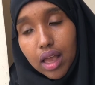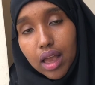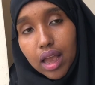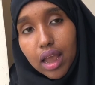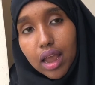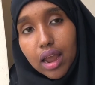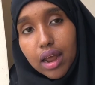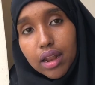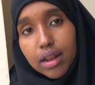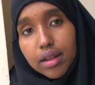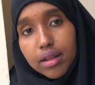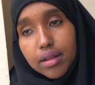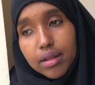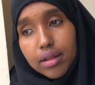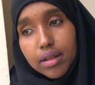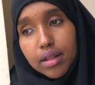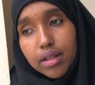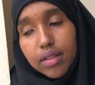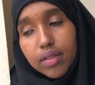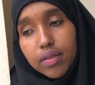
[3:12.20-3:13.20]
And
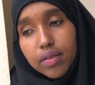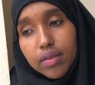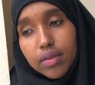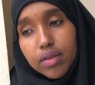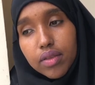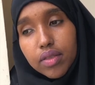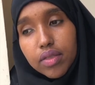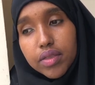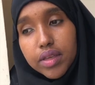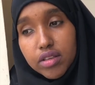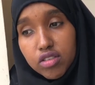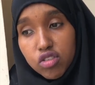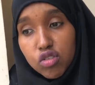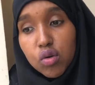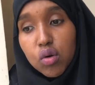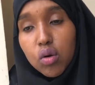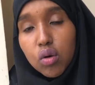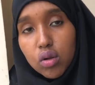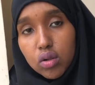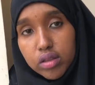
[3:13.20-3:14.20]
the
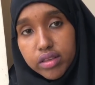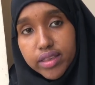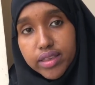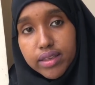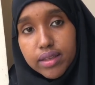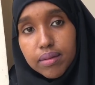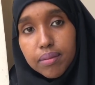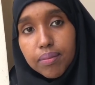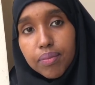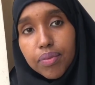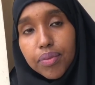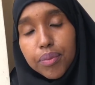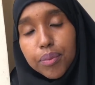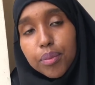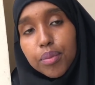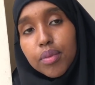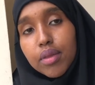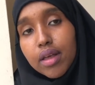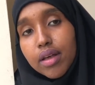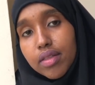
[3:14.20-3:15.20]
schools
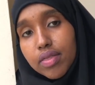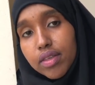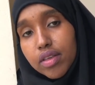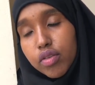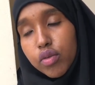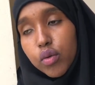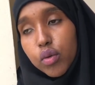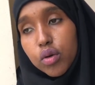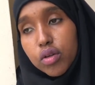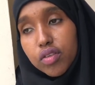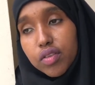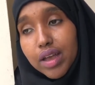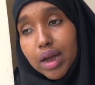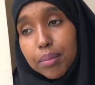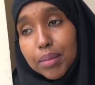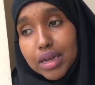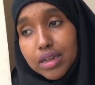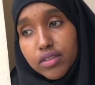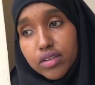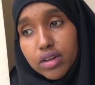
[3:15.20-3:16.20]
that
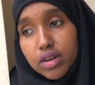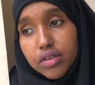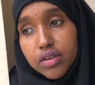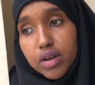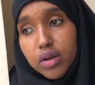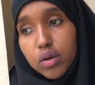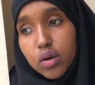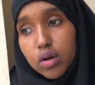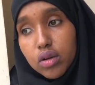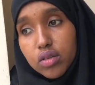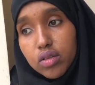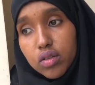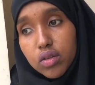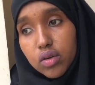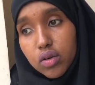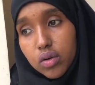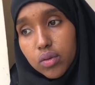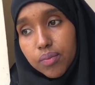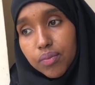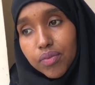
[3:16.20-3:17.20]
my children goes
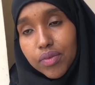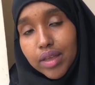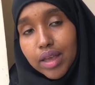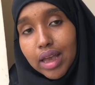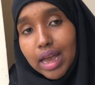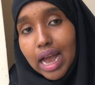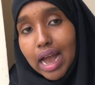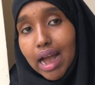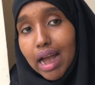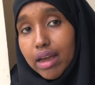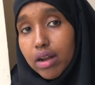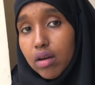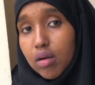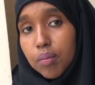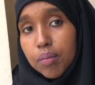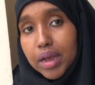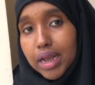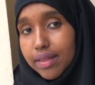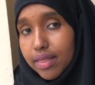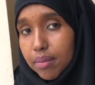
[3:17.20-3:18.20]
to, I
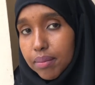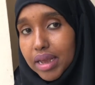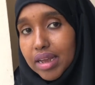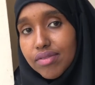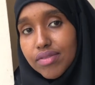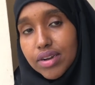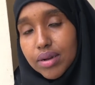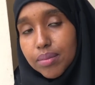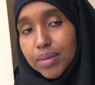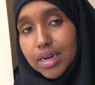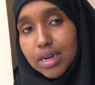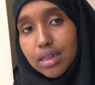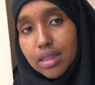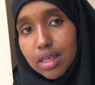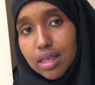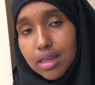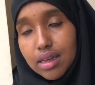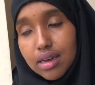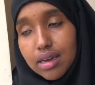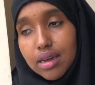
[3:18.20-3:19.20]
don't pay them every month.